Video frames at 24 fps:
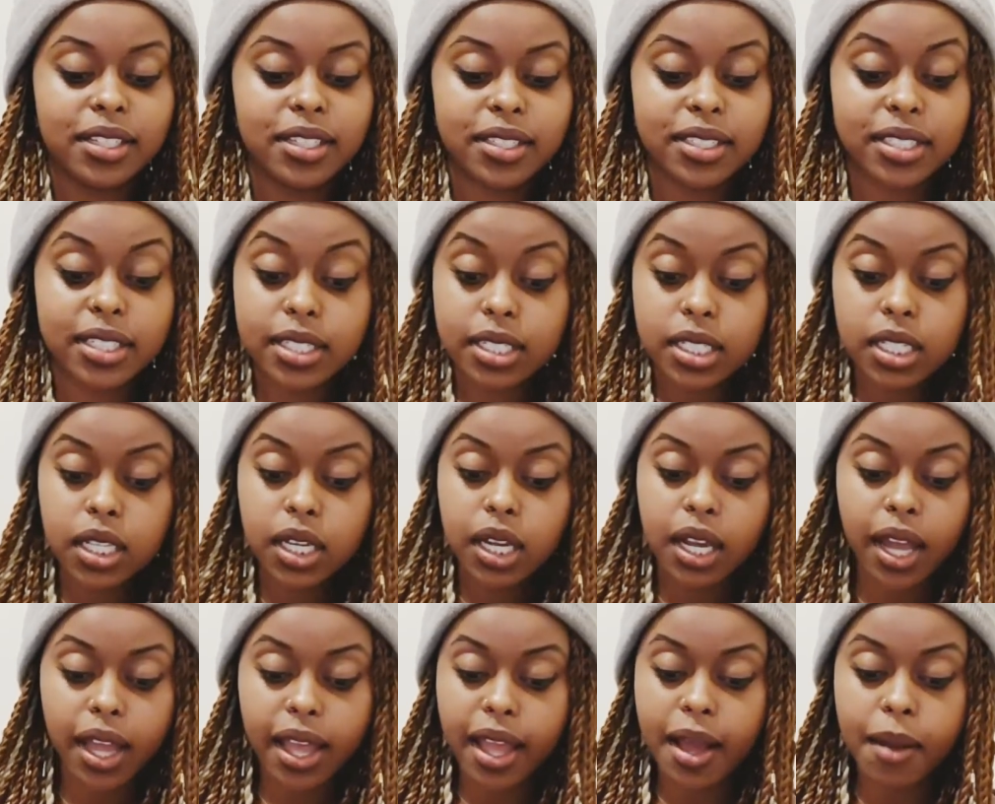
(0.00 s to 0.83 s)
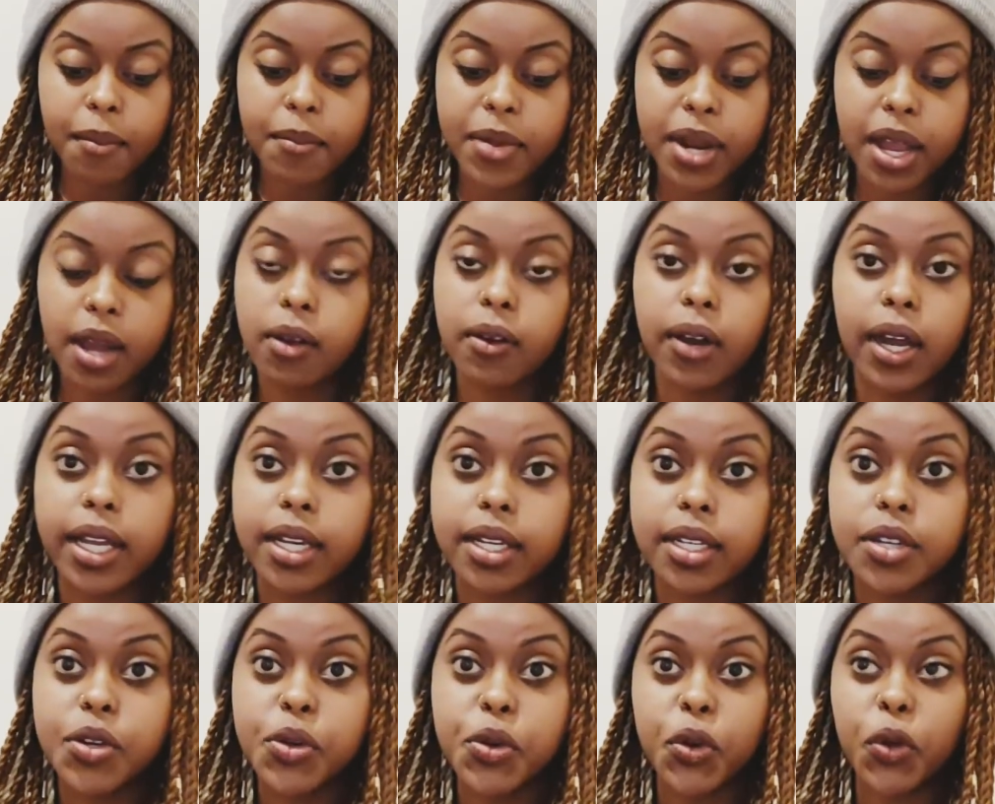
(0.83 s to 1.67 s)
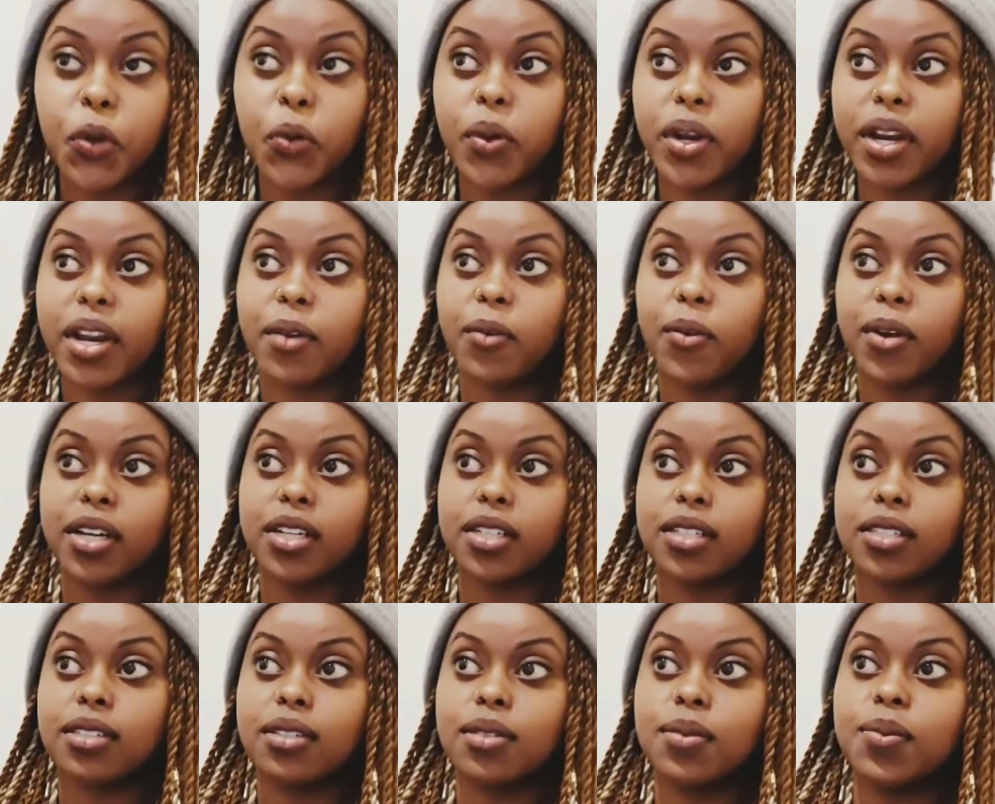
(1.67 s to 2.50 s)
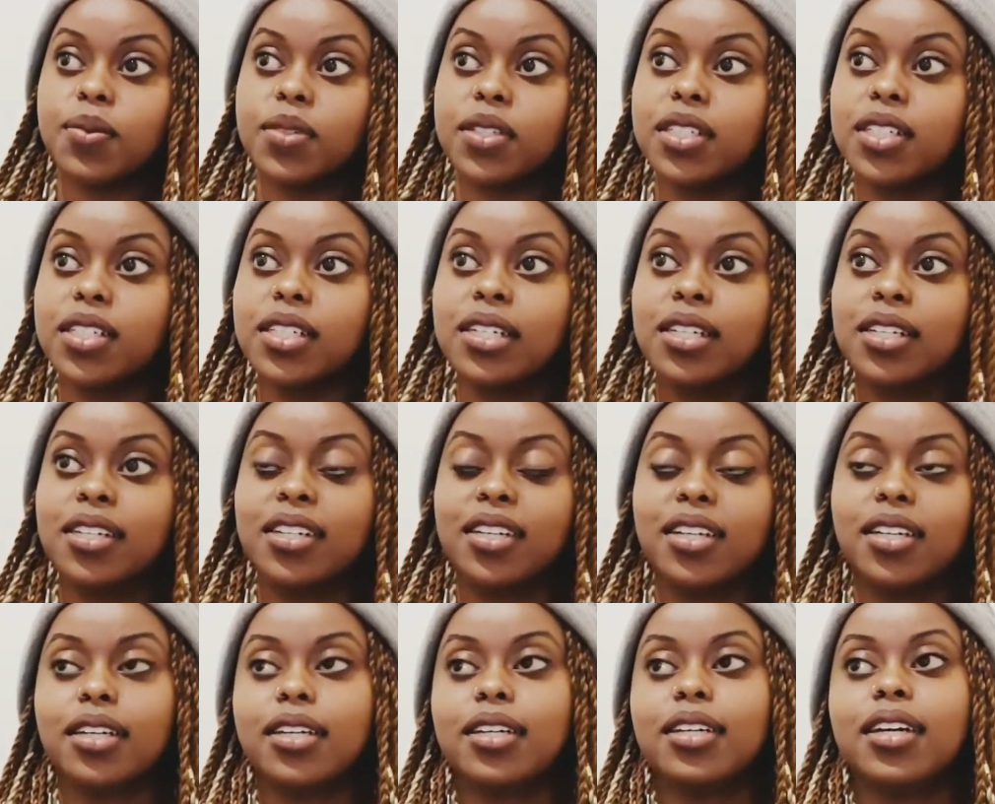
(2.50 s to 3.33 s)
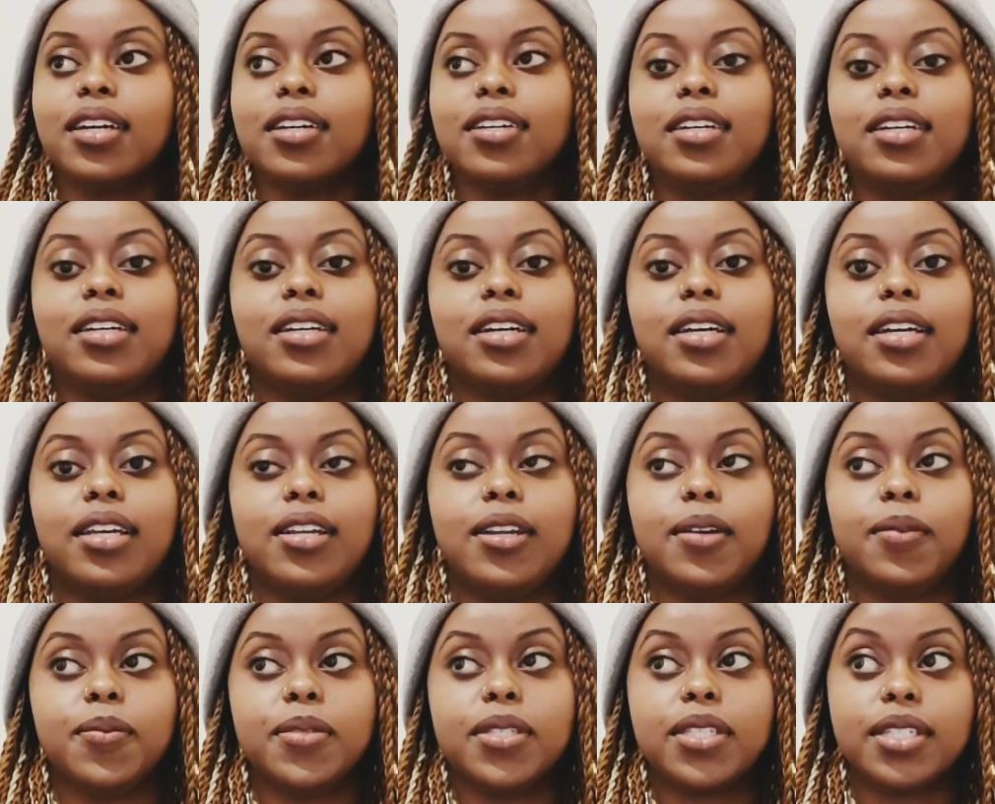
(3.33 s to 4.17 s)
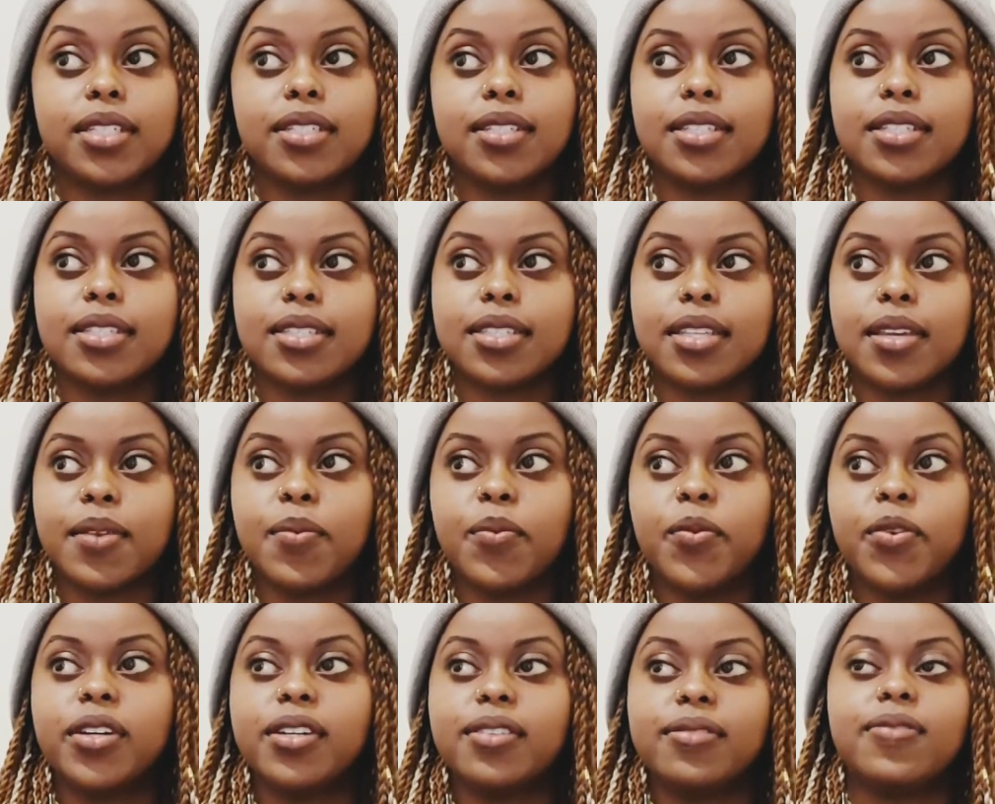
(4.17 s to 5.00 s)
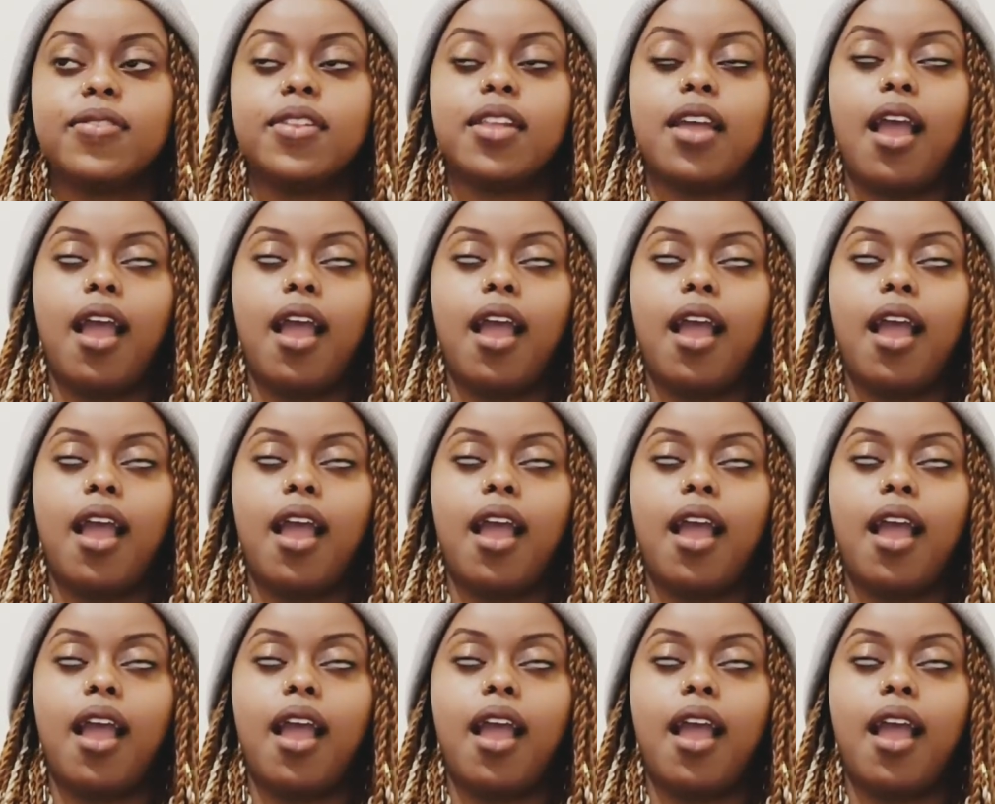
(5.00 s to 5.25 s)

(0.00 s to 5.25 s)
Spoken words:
just like I am now, I didn't know what I wanted to be. And I'm still the same way.